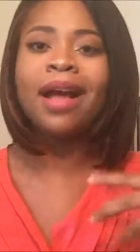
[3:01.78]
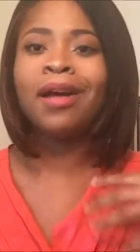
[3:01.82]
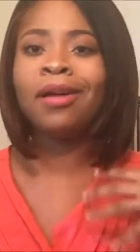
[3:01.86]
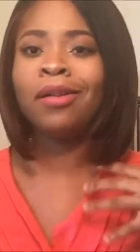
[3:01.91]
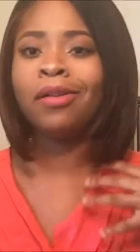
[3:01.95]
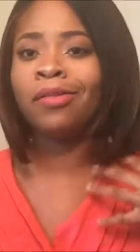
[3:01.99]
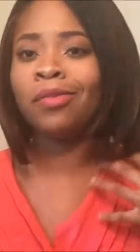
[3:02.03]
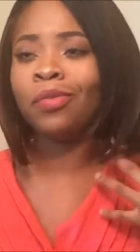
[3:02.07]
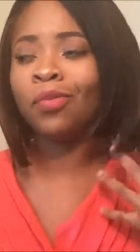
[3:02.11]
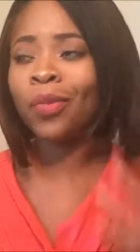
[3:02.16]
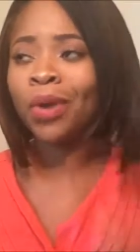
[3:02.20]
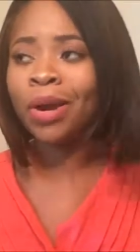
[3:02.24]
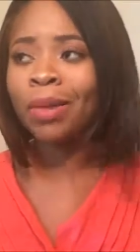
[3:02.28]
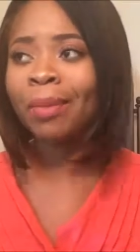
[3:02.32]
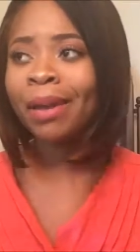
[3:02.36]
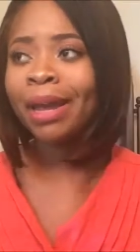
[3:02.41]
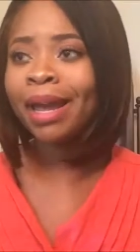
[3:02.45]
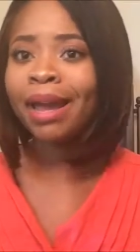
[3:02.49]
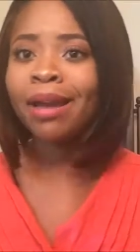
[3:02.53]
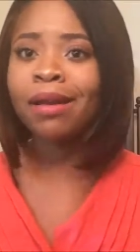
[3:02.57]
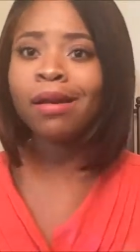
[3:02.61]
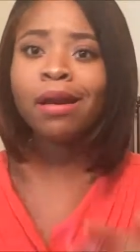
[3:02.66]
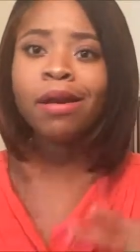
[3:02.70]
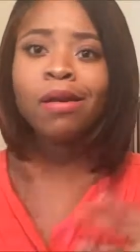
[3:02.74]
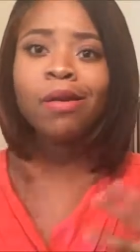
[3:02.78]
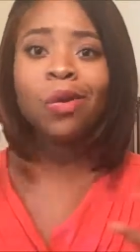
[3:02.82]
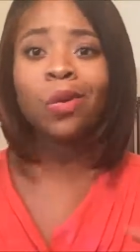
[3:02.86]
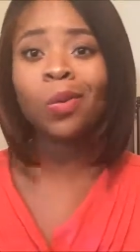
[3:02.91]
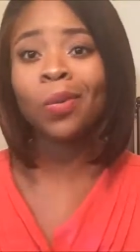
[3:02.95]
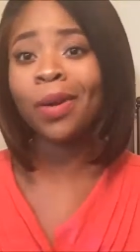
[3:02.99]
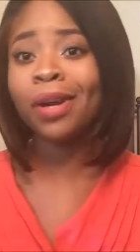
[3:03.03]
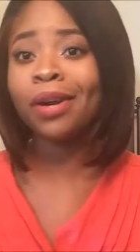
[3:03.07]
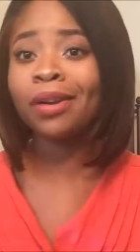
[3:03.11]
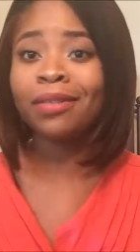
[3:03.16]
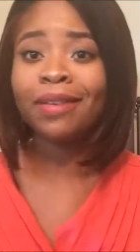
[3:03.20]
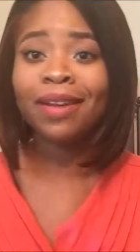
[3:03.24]
I'll wear my hair out
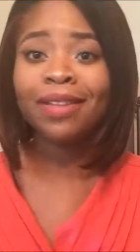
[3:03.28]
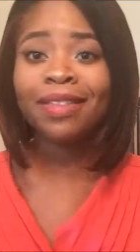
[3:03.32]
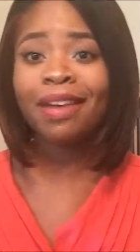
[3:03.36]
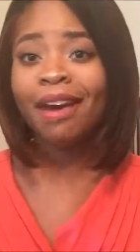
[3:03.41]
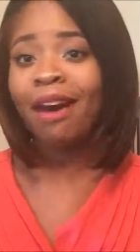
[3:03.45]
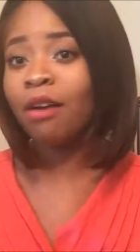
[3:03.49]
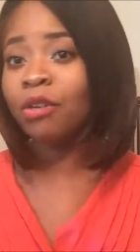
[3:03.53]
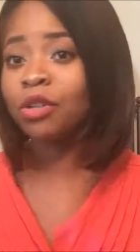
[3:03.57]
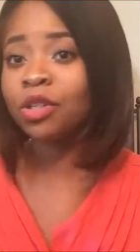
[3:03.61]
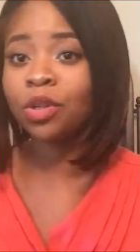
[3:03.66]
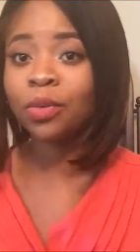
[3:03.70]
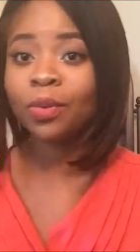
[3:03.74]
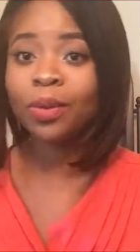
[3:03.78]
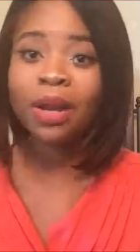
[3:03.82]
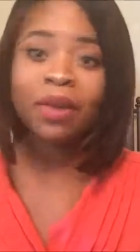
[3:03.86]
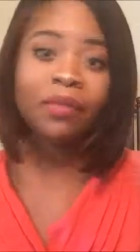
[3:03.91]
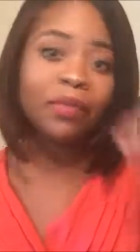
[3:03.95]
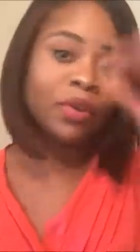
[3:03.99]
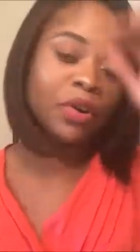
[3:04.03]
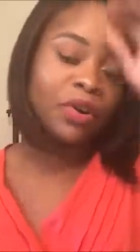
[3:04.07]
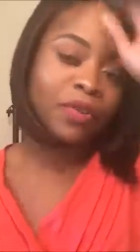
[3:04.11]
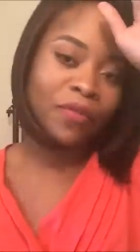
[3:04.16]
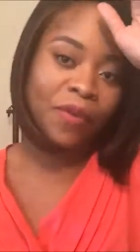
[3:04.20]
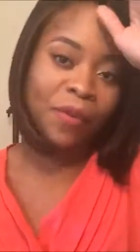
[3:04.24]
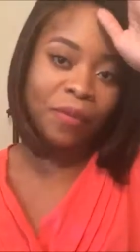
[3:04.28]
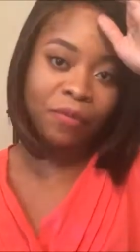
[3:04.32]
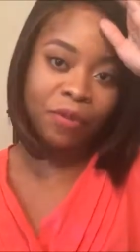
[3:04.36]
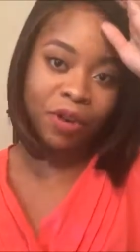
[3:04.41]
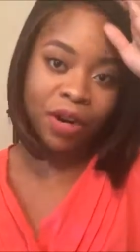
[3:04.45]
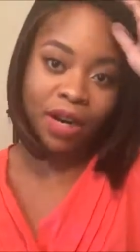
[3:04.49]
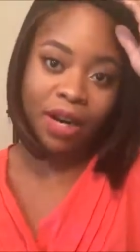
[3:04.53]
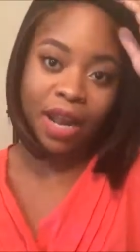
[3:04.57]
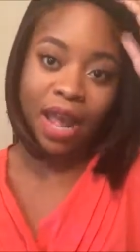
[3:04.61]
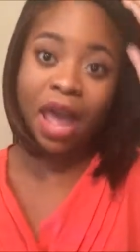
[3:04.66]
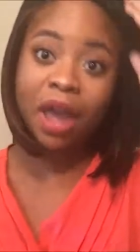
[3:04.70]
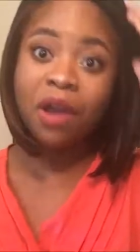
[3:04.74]
or wear it around the house or whatever, if I'm
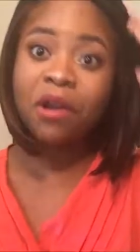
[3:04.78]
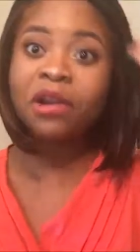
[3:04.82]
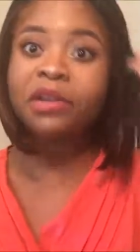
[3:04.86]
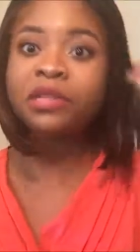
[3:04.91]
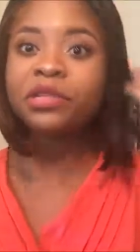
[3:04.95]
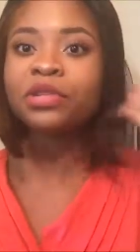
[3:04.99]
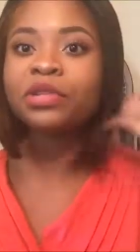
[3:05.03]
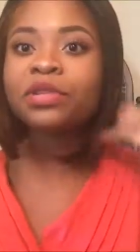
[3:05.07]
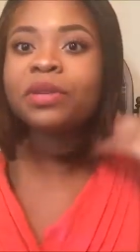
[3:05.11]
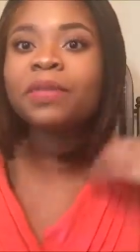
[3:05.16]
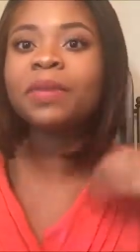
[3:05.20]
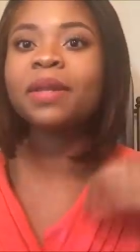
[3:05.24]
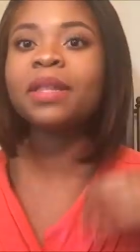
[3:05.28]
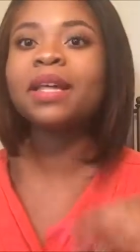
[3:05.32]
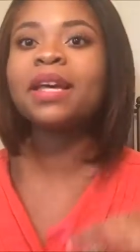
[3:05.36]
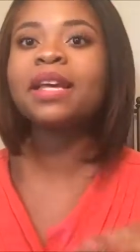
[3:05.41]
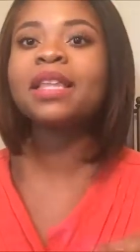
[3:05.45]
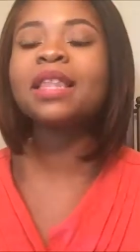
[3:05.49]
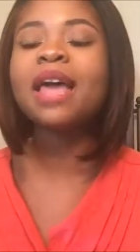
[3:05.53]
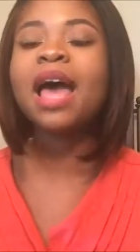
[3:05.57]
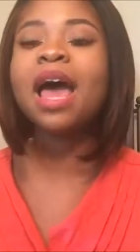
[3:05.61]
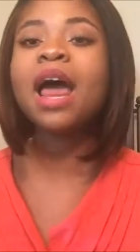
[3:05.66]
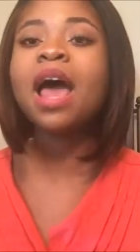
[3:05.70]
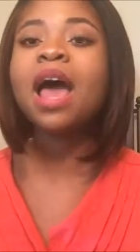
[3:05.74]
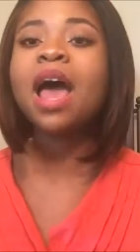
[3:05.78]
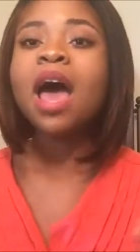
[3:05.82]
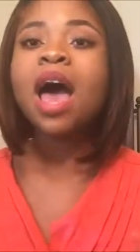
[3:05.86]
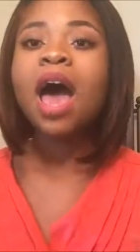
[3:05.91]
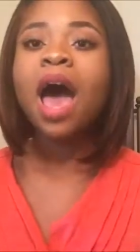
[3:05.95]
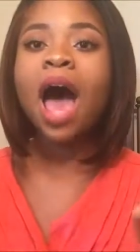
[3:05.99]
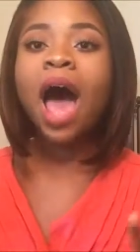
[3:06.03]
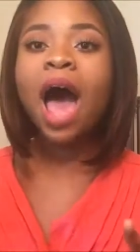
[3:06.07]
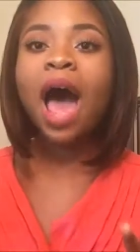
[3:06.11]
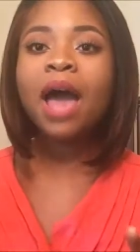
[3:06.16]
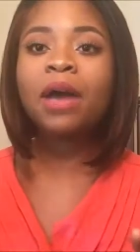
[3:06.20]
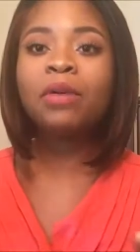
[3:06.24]
running errands or something like that,
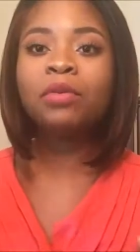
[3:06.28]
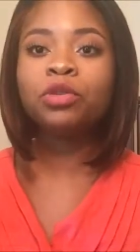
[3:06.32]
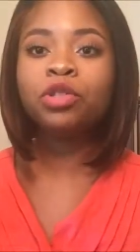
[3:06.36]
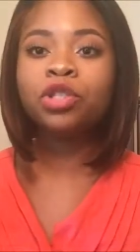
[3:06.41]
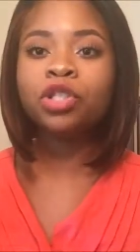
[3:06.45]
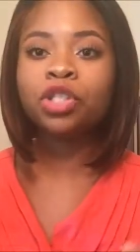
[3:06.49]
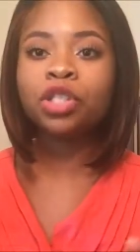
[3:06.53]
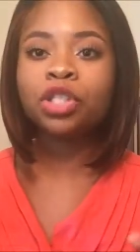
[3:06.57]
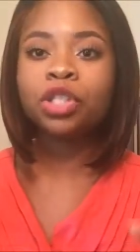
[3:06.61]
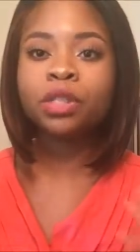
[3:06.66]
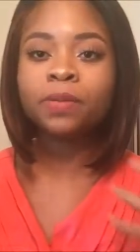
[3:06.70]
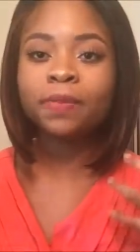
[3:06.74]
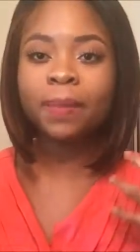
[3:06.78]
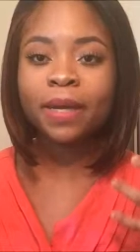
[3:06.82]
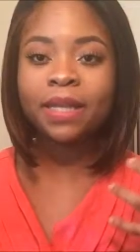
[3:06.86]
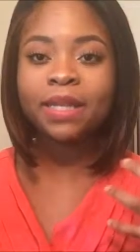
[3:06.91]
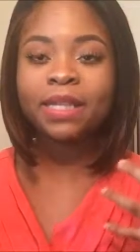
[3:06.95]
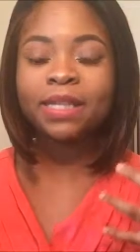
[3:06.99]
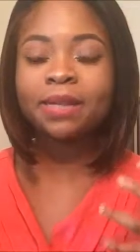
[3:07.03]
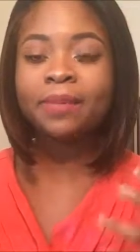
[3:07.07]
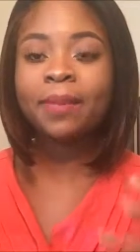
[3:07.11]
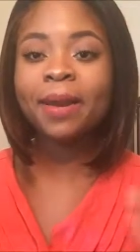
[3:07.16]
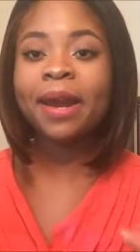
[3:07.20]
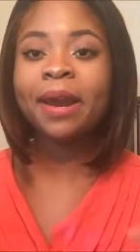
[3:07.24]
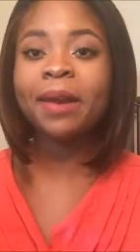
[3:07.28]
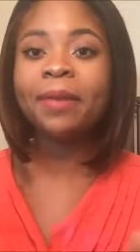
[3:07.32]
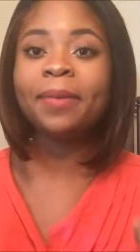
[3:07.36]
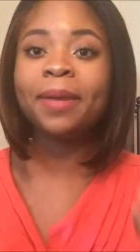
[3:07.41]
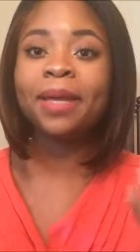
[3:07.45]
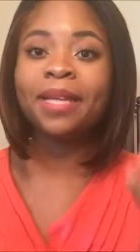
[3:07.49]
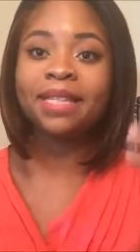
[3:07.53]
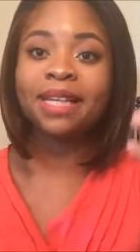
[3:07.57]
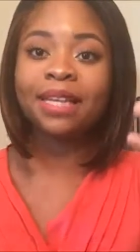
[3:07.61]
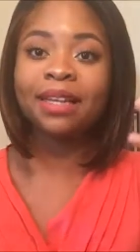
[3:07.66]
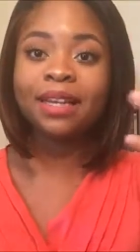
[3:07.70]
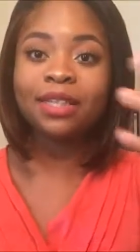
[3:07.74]
I will just spray this in my hair
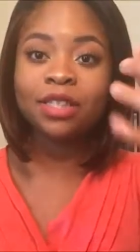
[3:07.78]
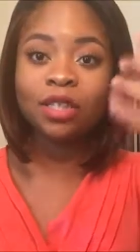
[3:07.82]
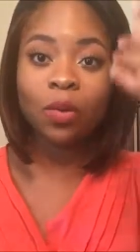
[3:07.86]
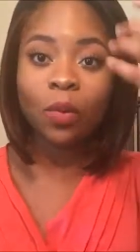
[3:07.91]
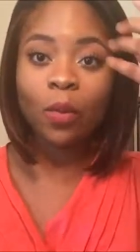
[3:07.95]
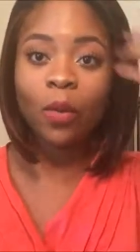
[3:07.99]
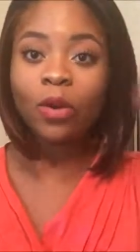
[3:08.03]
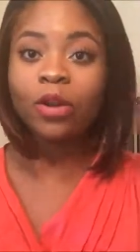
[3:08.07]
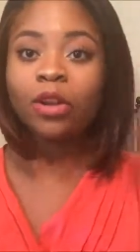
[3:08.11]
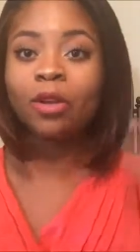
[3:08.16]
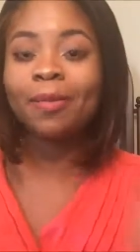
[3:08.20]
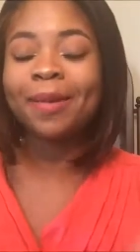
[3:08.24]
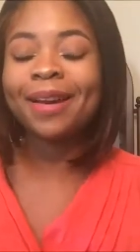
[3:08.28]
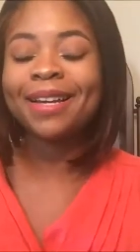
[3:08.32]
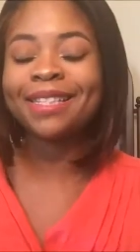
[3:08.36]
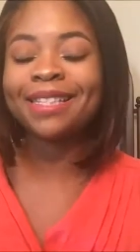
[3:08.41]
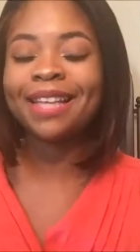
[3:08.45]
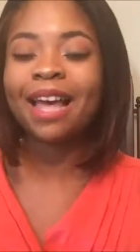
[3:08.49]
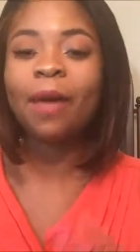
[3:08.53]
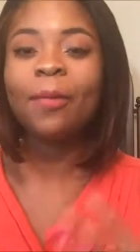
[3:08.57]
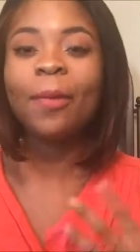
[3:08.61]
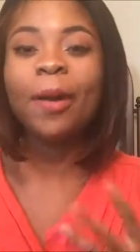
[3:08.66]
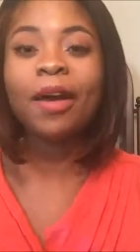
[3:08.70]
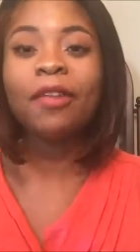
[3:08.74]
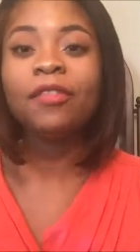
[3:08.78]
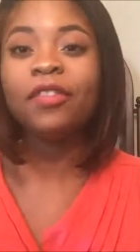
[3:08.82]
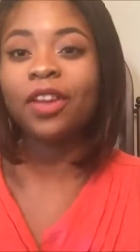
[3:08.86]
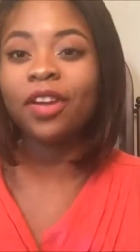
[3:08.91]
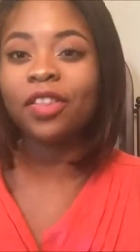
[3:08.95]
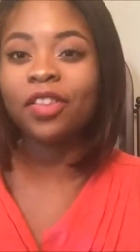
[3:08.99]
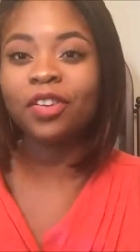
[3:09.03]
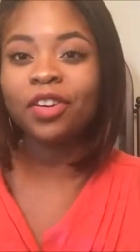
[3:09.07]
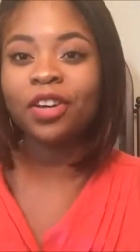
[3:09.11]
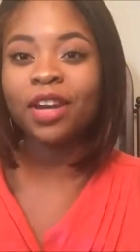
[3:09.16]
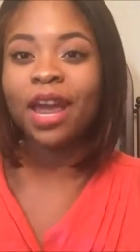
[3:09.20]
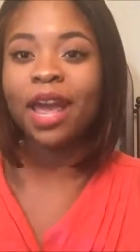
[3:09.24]
because I like to oil my scalp
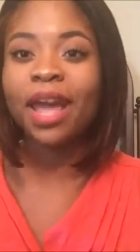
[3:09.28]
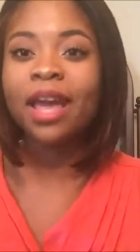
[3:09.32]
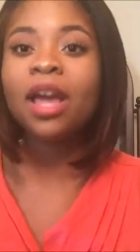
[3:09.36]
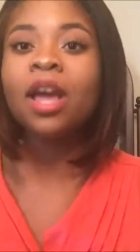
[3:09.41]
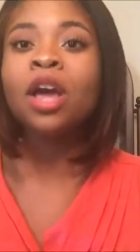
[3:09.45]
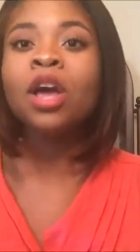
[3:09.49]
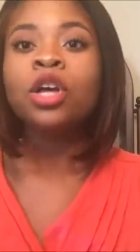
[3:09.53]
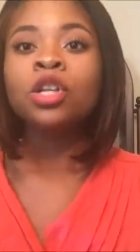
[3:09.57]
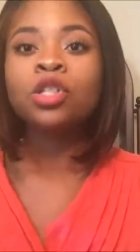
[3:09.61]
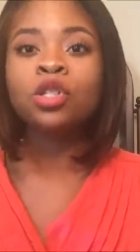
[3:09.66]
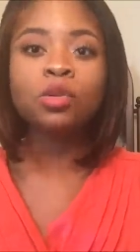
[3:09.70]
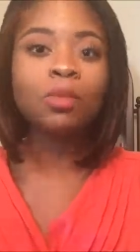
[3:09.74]
every other day.